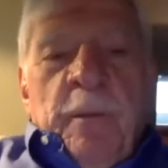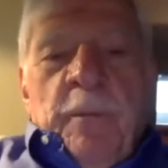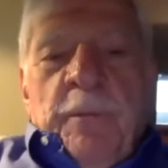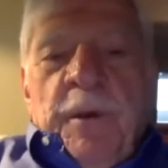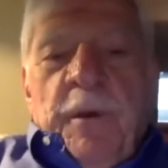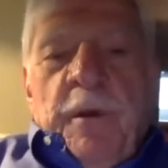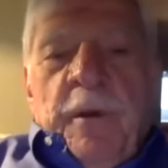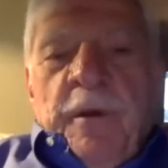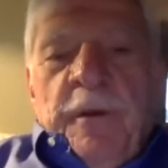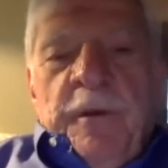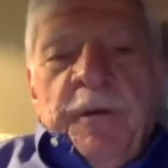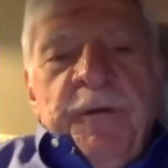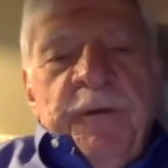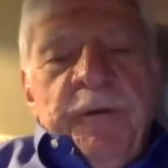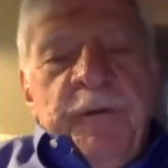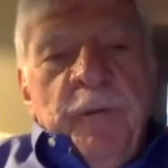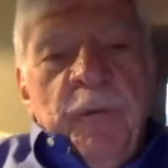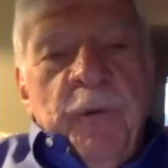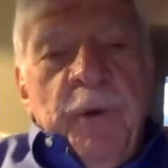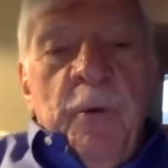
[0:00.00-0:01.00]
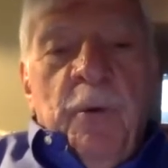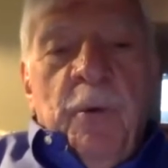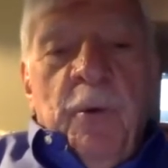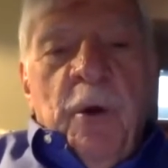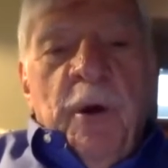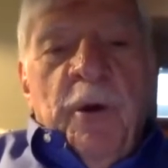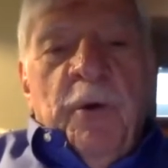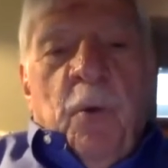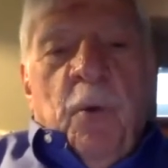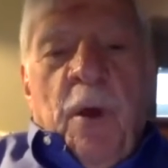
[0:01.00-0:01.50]
because we
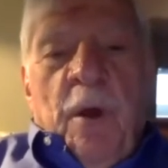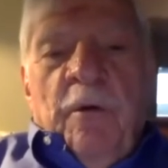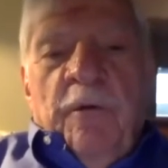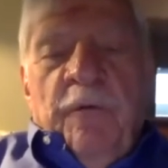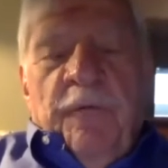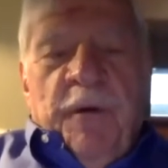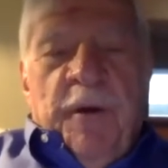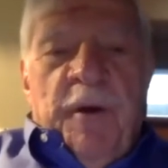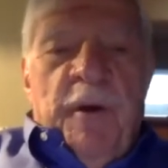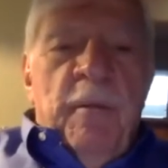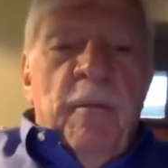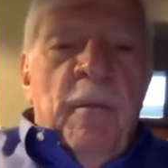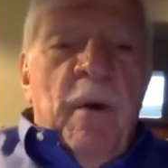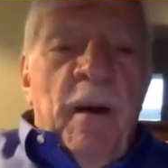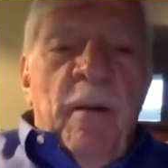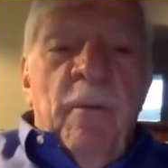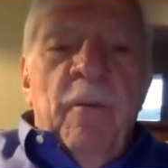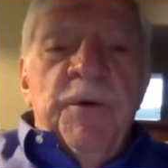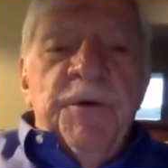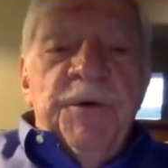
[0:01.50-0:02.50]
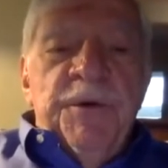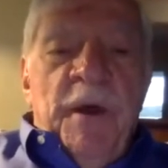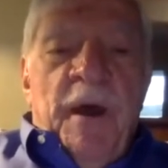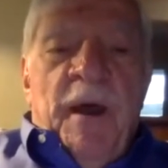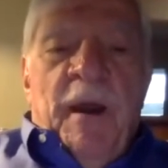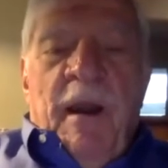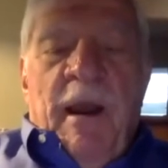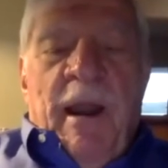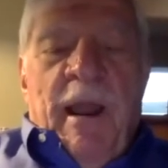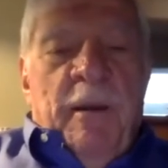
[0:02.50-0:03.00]
were on welfare mom was
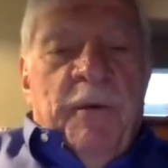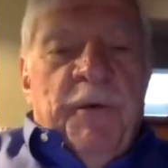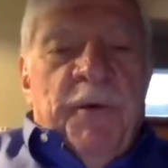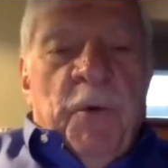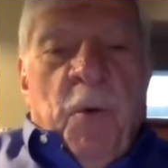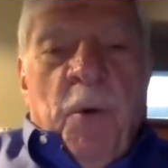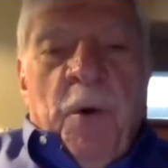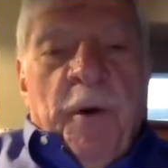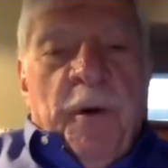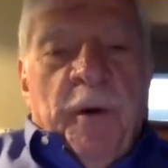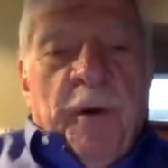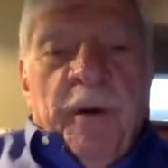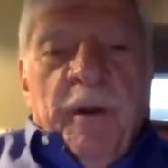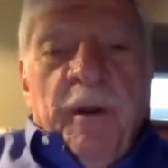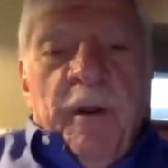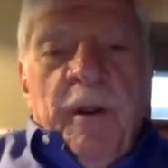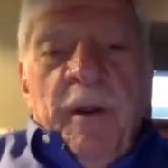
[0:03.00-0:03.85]
not allowed to work